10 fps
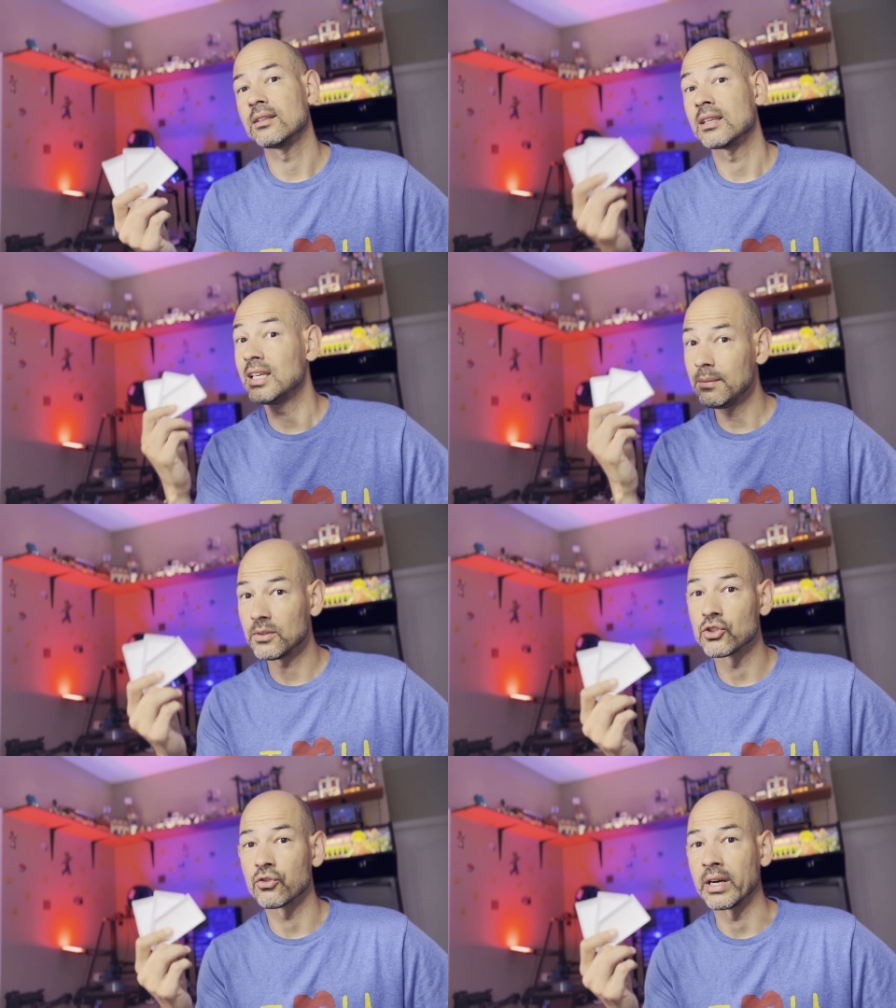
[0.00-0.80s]
to keep the
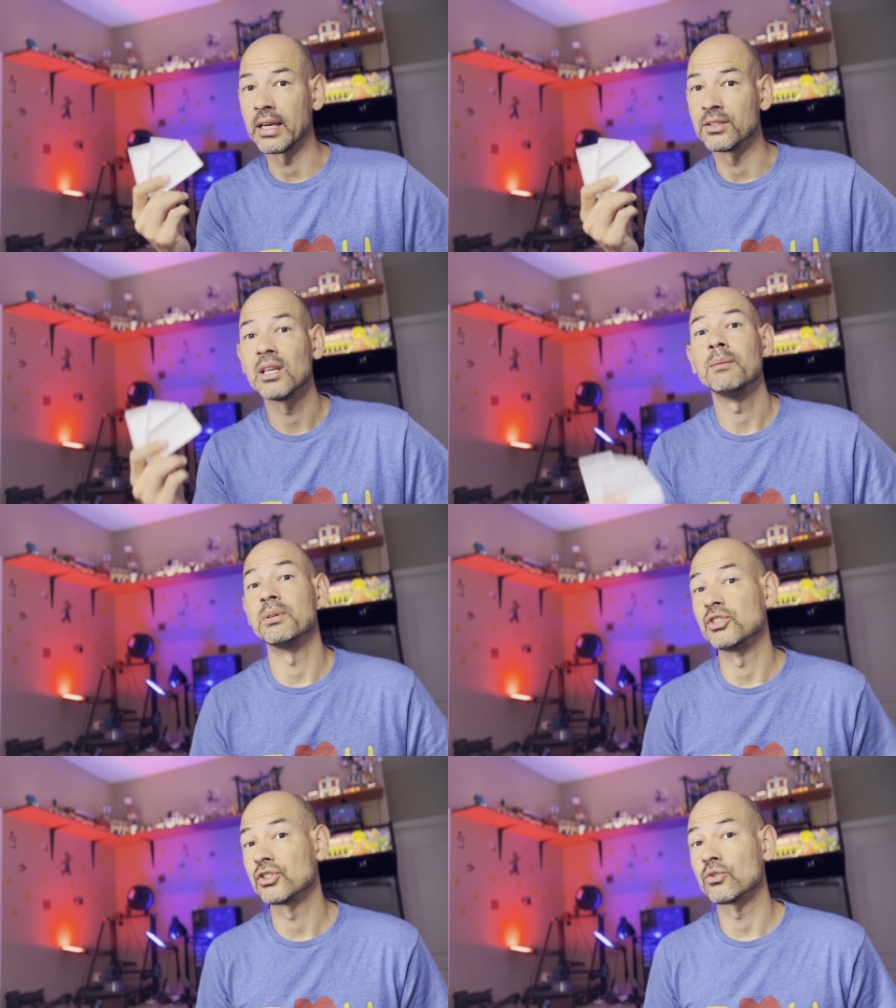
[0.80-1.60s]
trays, but
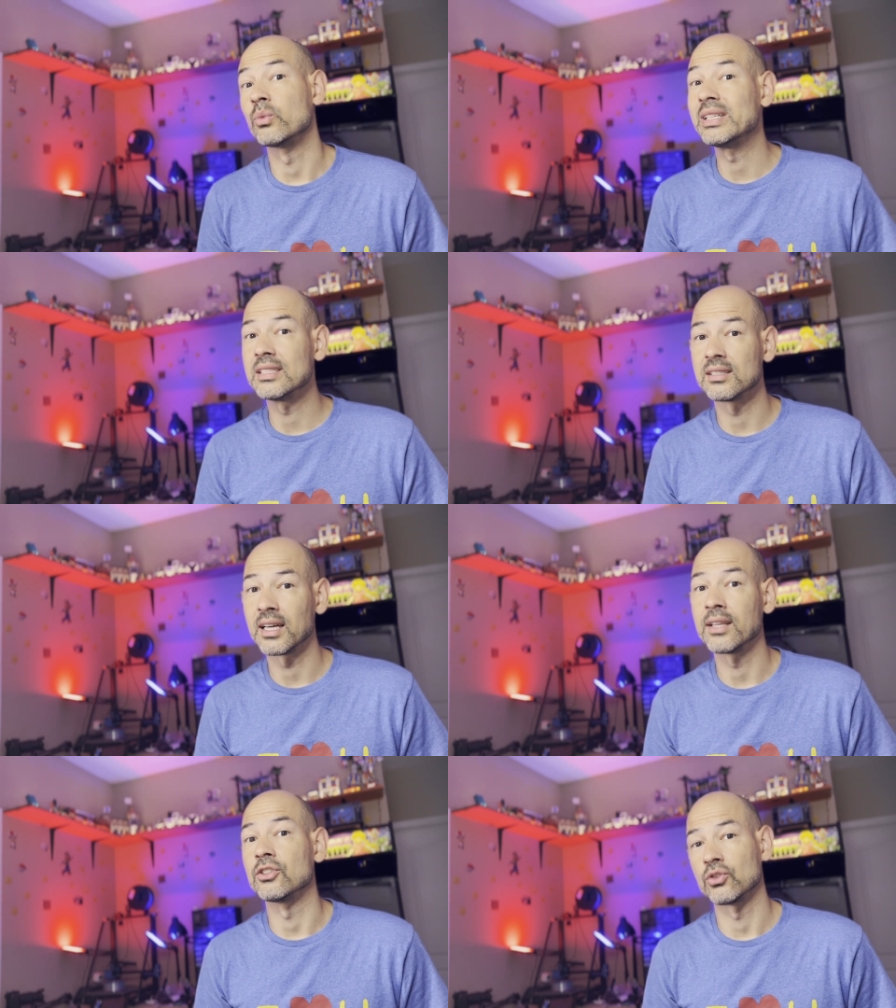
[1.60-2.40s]
just
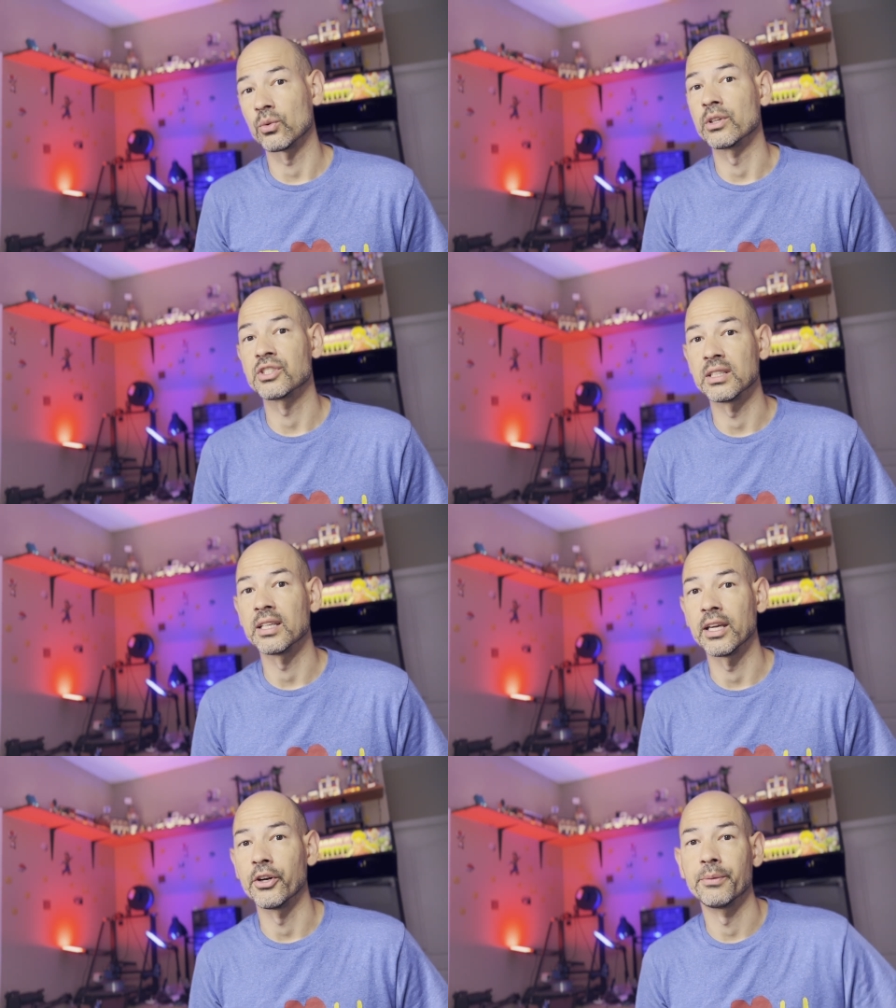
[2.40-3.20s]
redesigned the storage
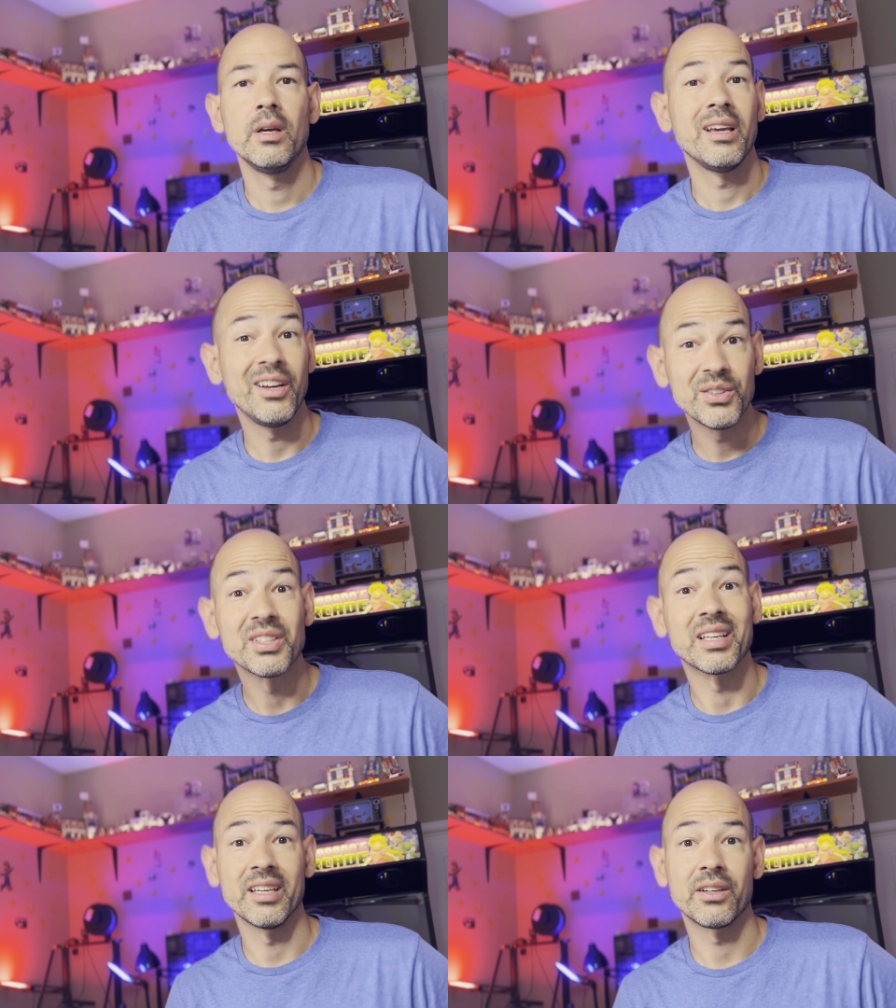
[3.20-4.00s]
container. Here's
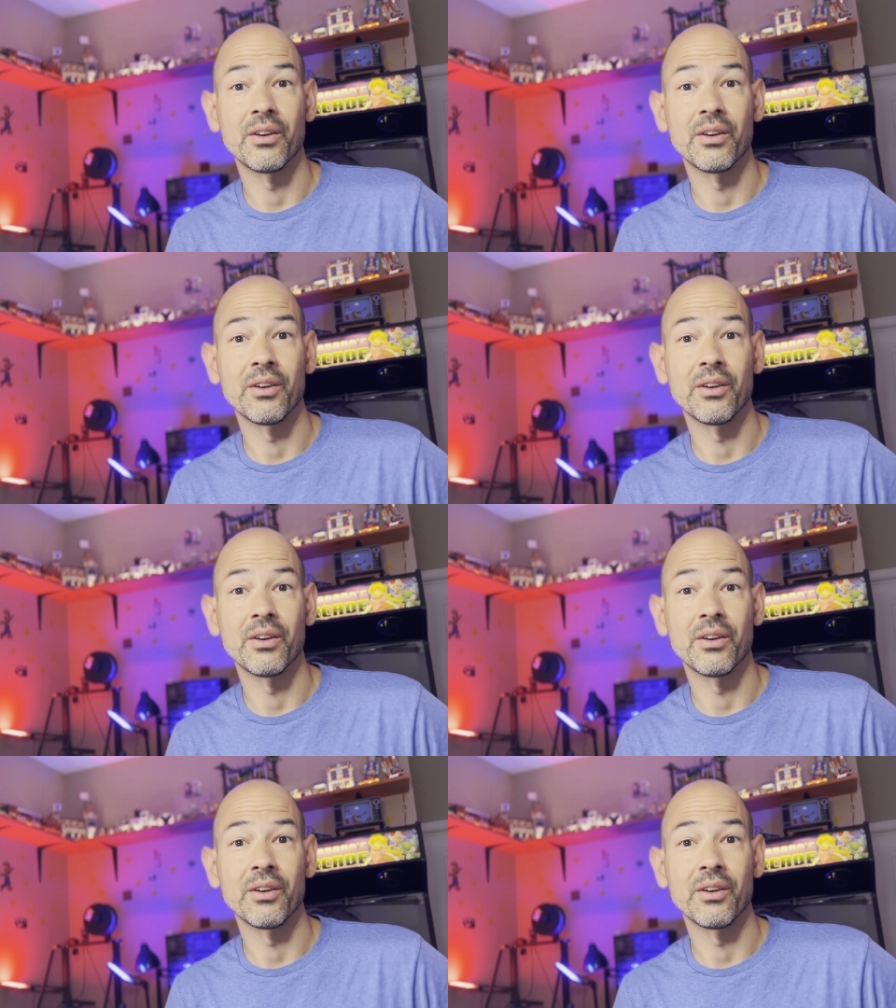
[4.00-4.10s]
the kicker